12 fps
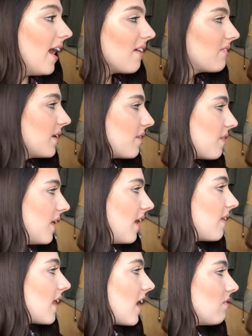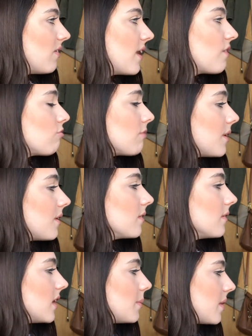everything that I've like
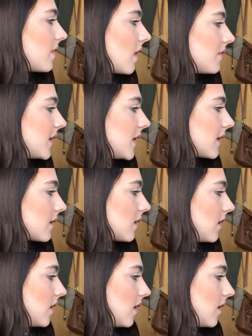really been loving.